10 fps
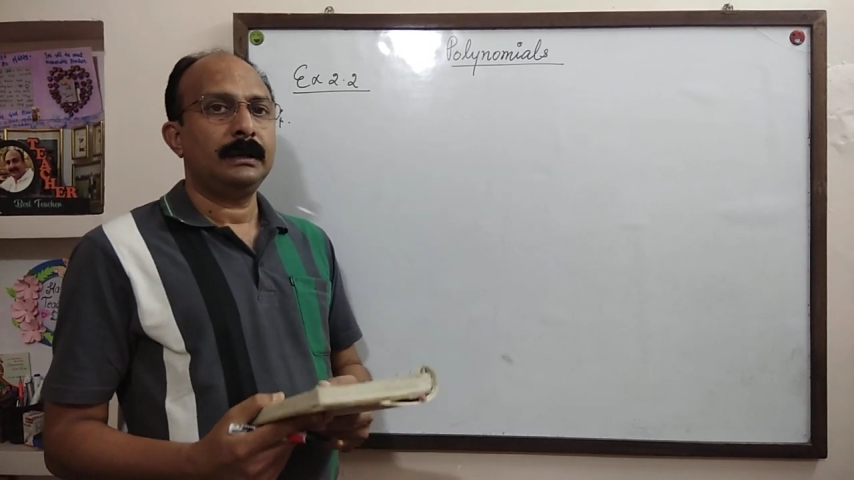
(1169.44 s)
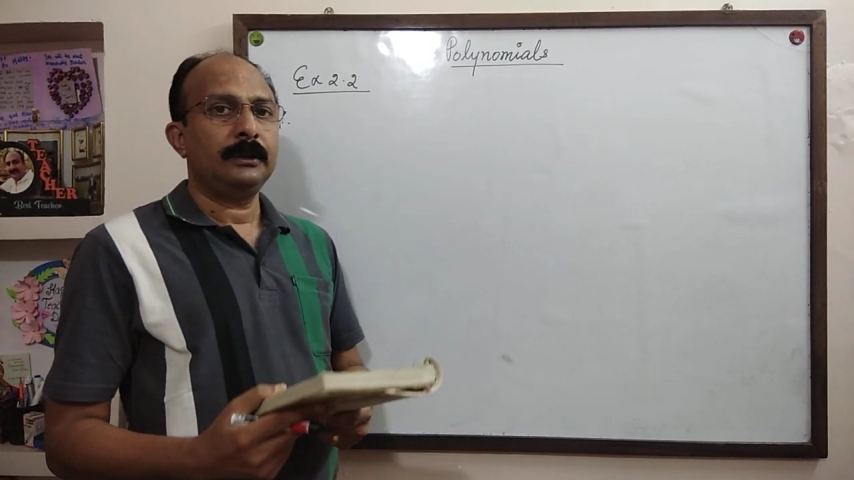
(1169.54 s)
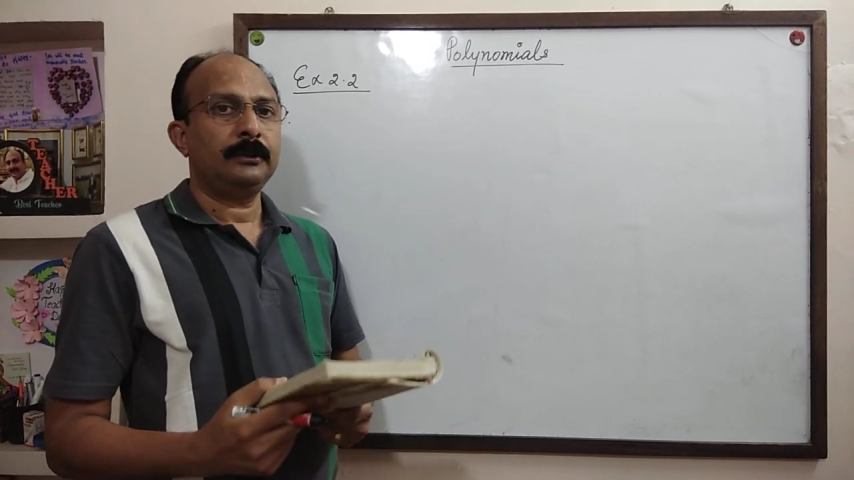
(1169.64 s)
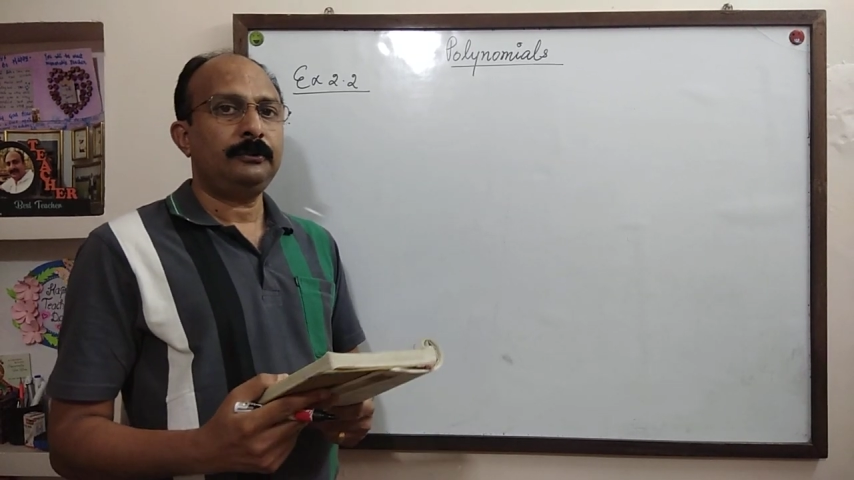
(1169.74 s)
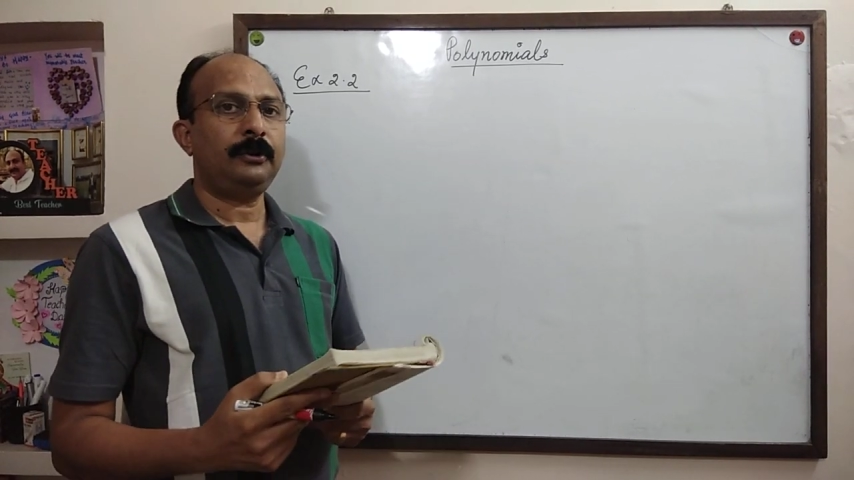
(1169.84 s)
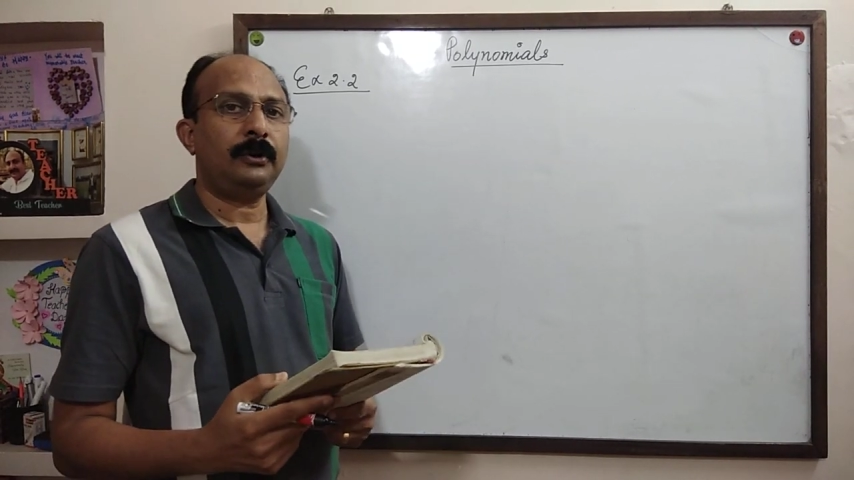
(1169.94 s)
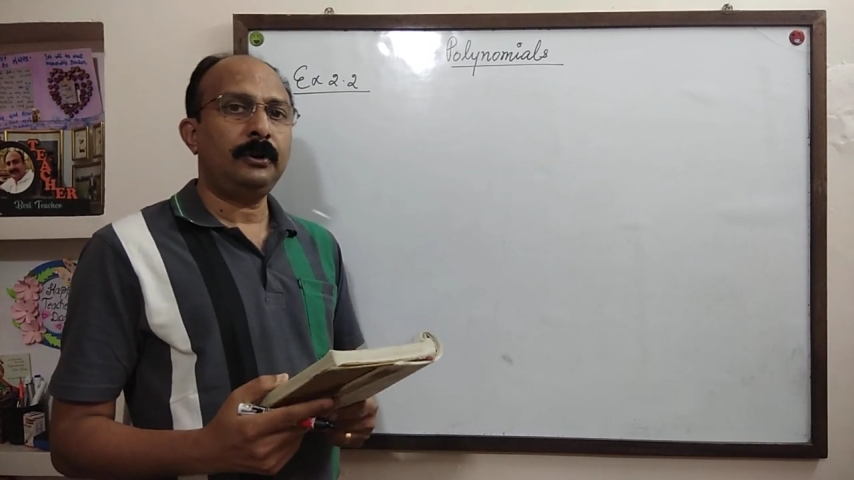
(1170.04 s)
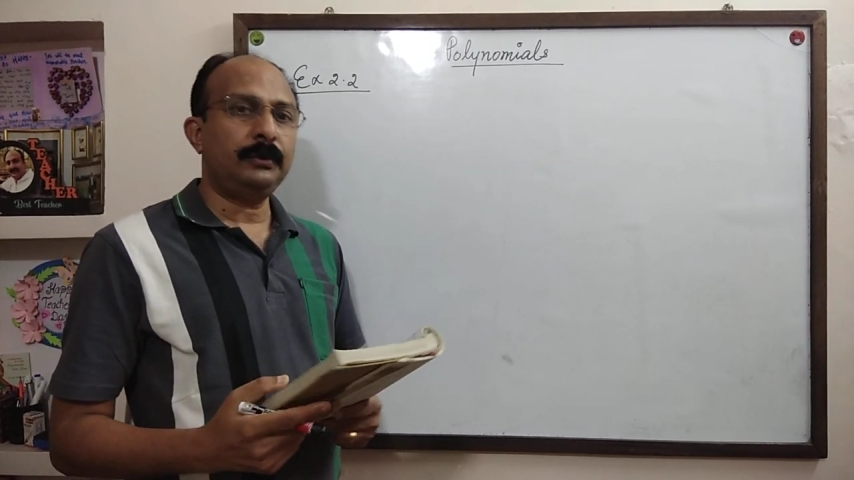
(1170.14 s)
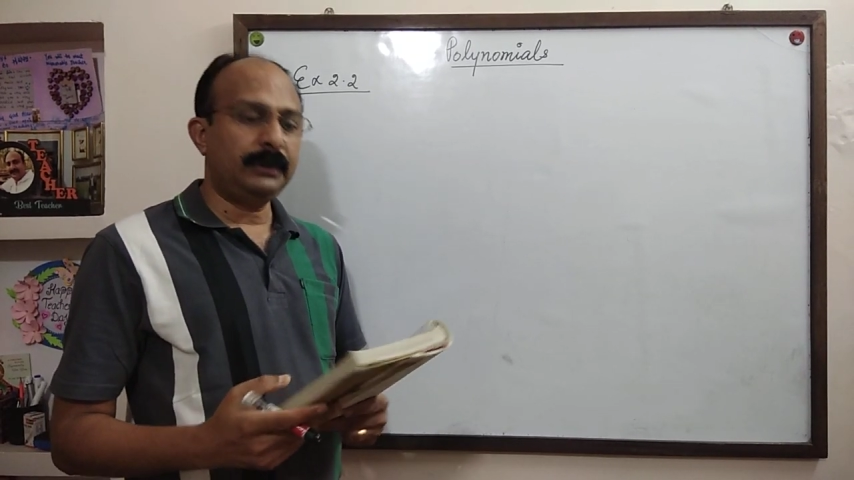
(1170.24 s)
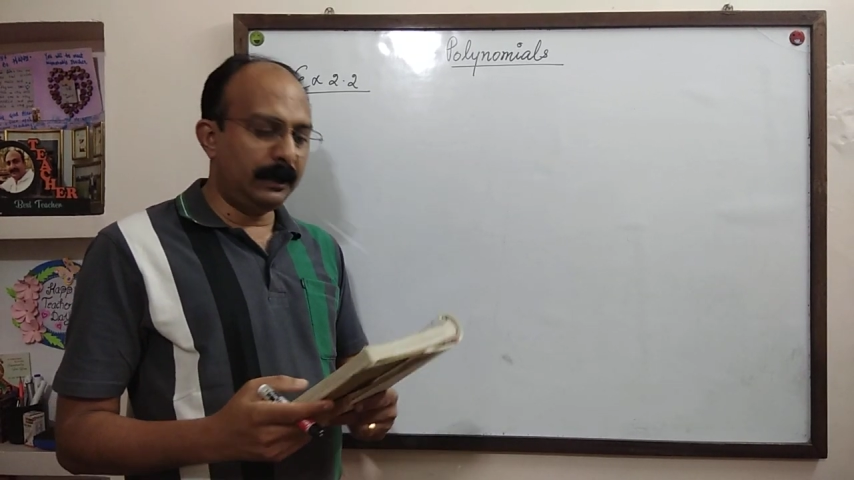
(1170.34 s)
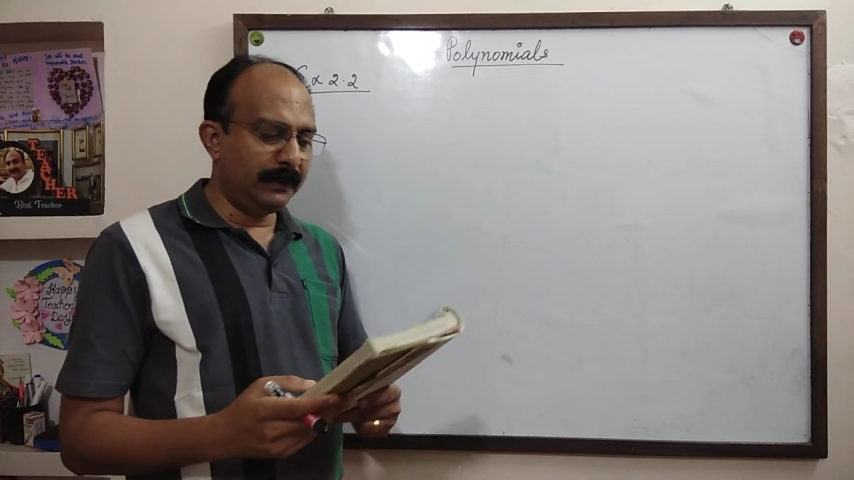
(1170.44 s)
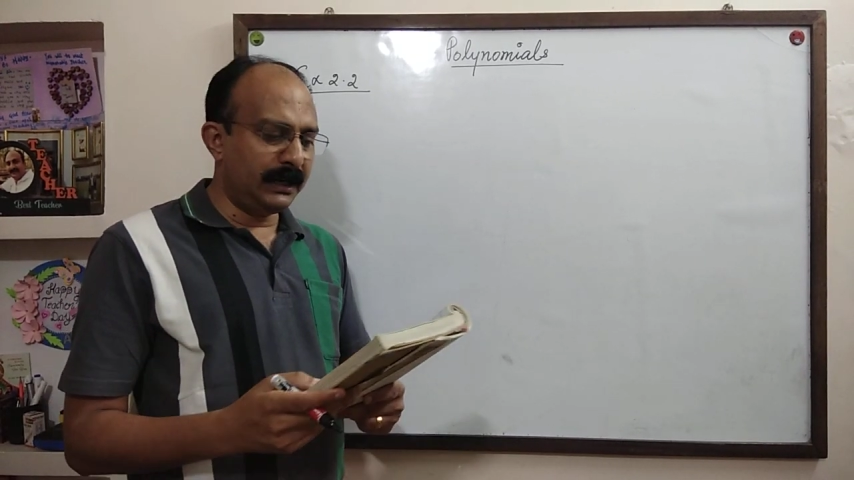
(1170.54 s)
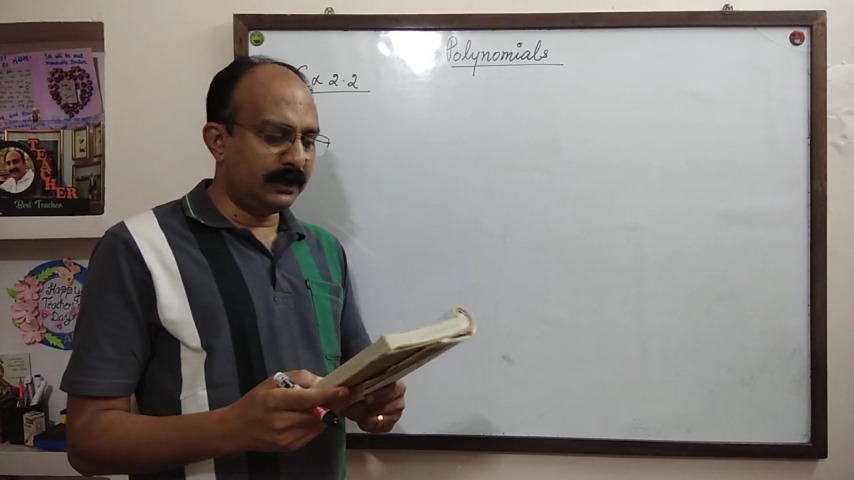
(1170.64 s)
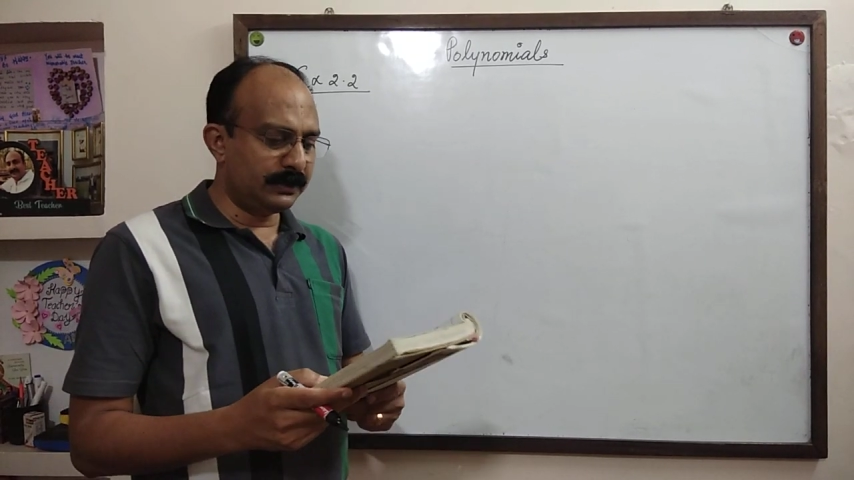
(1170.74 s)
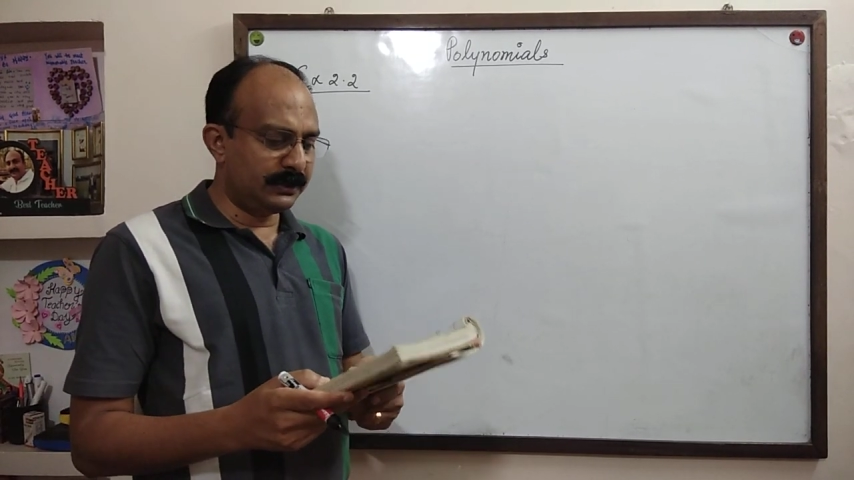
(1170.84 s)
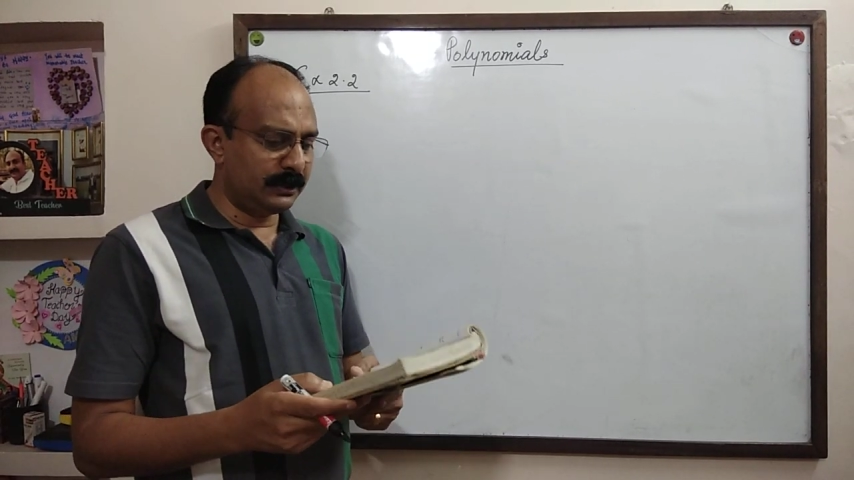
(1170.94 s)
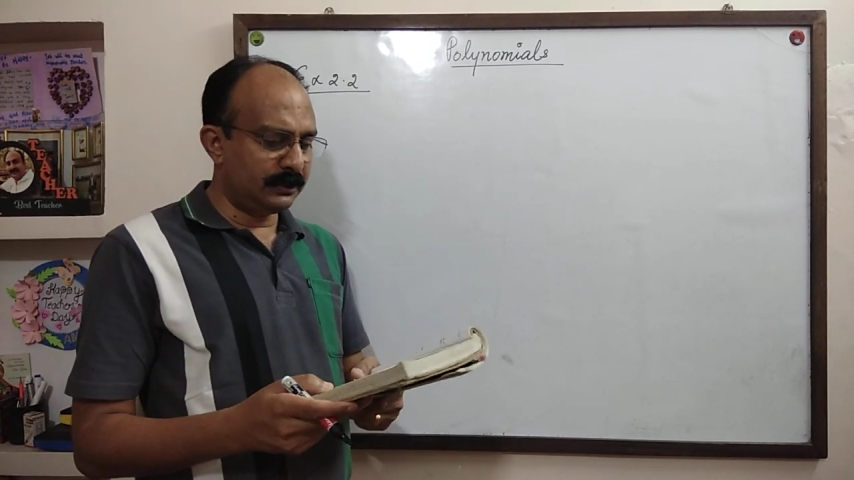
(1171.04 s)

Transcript: So do the remaining questions